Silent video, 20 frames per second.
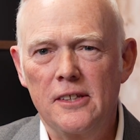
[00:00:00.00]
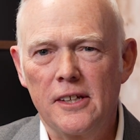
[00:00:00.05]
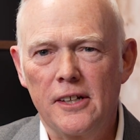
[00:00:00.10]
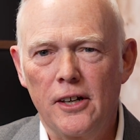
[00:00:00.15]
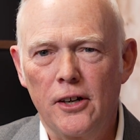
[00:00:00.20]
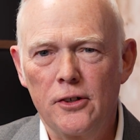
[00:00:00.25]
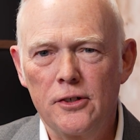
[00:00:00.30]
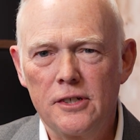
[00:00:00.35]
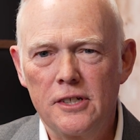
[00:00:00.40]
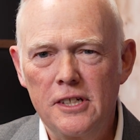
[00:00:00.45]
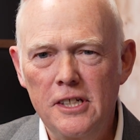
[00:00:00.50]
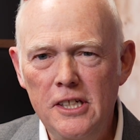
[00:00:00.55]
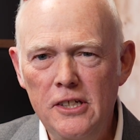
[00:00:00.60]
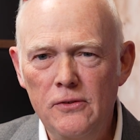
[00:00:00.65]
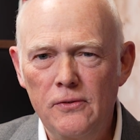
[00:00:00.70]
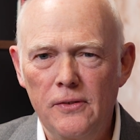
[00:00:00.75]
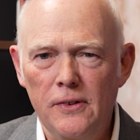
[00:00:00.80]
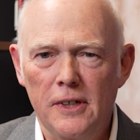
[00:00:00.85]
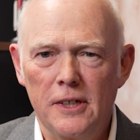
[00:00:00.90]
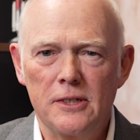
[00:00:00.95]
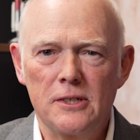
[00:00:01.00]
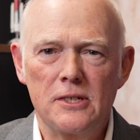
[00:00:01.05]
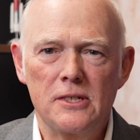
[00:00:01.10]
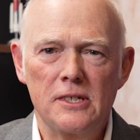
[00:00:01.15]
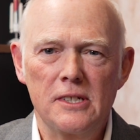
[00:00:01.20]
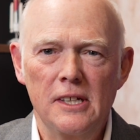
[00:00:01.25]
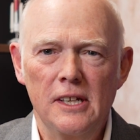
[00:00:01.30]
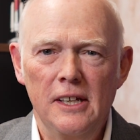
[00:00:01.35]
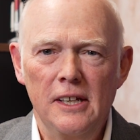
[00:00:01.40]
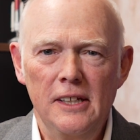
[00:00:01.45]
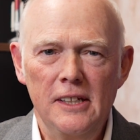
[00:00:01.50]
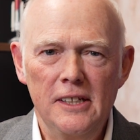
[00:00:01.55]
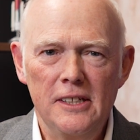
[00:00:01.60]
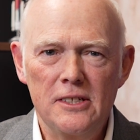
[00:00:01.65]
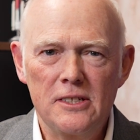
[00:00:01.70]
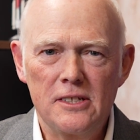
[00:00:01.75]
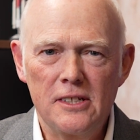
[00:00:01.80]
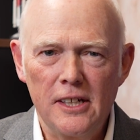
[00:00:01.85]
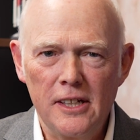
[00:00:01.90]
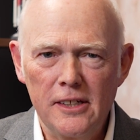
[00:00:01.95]
that our defense,
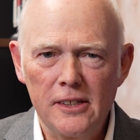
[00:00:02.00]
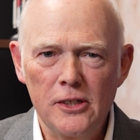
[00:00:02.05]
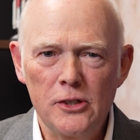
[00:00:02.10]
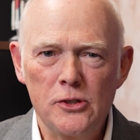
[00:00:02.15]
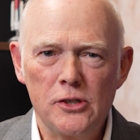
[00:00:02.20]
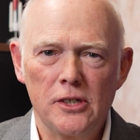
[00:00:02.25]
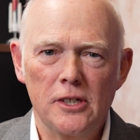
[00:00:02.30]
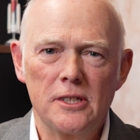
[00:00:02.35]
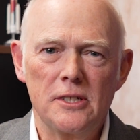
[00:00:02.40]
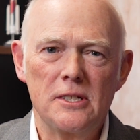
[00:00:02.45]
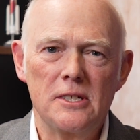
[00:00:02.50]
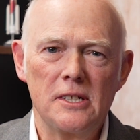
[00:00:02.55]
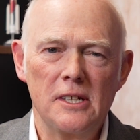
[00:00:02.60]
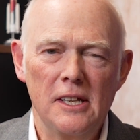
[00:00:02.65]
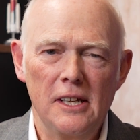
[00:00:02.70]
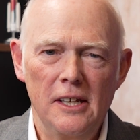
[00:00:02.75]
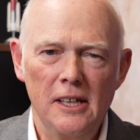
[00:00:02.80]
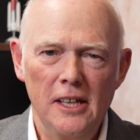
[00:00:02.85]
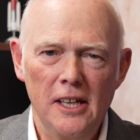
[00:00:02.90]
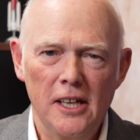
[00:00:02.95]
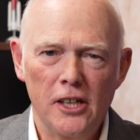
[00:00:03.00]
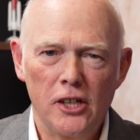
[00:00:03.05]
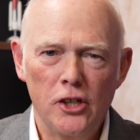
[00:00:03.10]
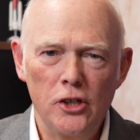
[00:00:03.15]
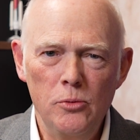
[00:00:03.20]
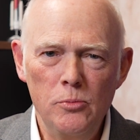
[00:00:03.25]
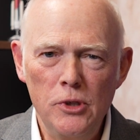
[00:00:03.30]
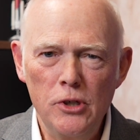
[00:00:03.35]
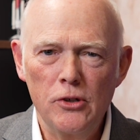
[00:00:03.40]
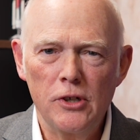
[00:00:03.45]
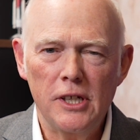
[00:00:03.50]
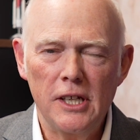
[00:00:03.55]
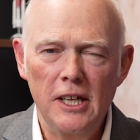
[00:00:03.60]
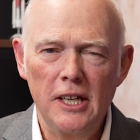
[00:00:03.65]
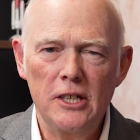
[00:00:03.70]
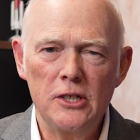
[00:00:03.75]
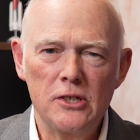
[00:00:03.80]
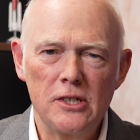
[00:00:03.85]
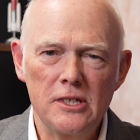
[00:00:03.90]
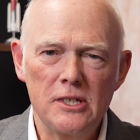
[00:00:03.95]
intelligence, and
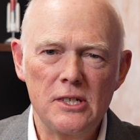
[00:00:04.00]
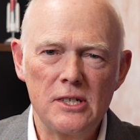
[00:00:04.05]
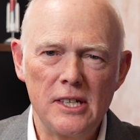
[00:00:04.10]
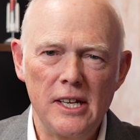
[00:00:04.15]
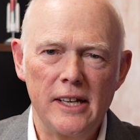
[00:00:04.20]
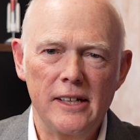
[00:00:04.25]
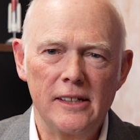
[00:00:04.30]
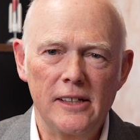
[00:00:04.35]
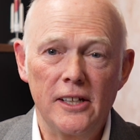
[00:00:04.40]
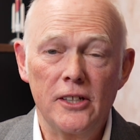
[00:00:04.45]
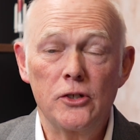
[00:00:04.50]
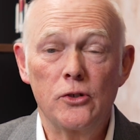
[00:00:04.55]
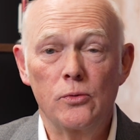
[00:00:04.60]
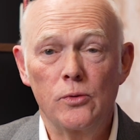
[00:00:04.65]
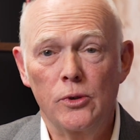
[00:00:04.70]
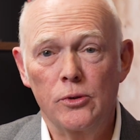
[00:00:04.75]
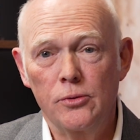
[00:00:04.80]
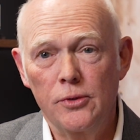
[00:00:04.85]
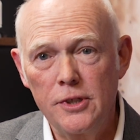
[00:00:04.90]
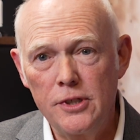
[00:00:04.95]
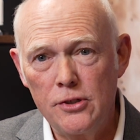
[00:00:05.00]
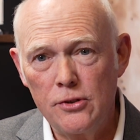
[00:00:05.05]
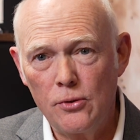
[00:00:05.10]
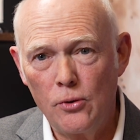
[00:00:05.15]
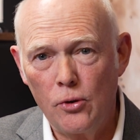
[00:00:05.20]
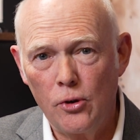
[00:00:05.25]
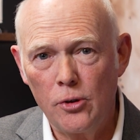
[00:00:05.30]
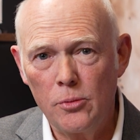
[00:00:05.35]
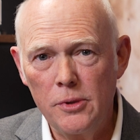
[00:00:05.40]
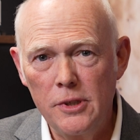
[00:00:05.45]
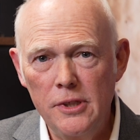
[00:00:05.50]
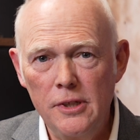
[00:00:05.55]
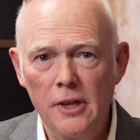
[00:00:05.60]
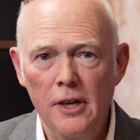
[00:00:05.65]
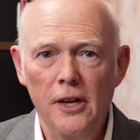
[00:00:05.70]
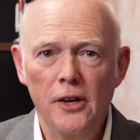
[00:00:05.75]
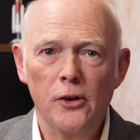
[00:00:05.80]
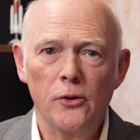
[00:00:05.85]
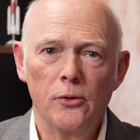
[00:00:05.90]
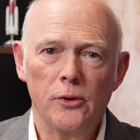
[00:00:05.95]
communication satellites will reach orbit
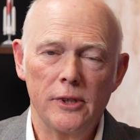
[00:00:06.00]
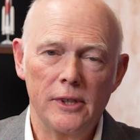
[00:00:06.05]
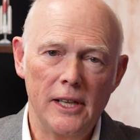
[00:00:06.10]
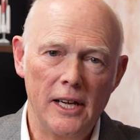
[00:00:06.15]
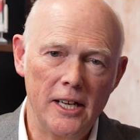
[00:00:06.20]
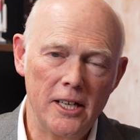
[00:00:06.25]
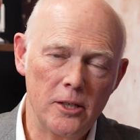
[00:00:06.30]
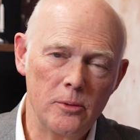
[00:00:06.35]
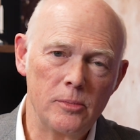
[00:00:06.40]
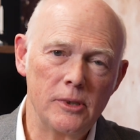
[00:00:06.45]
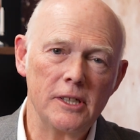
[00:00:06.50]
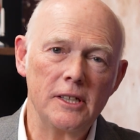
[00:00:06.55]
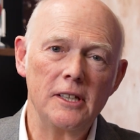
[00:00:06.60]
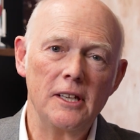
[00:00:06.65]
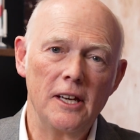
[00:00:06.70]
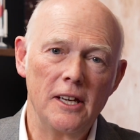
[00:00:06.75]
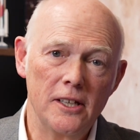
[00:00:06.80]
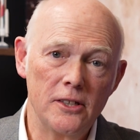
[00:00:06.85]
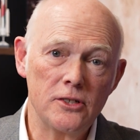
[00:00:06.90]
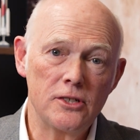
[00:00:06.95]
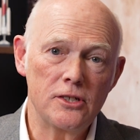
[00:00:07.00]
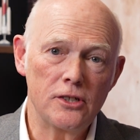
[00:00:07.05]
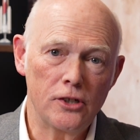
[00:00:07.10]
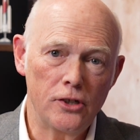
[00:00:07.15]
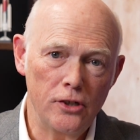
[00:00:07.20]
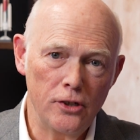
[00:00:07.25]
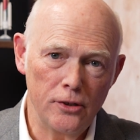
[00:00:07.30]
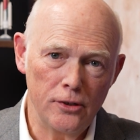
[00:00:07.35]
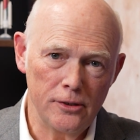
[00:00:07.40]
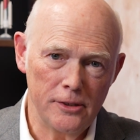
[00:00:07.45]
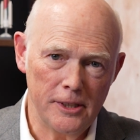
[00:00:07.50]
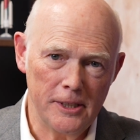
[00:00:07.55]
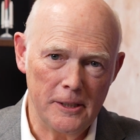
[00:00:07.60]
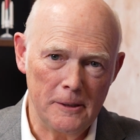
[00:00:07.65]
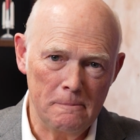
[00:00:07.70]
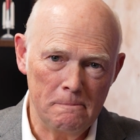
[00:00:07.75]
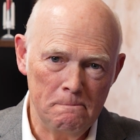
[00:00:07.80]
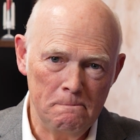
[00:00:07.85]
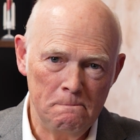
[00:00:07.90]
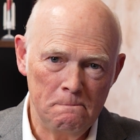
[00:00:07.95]
reliably and securely.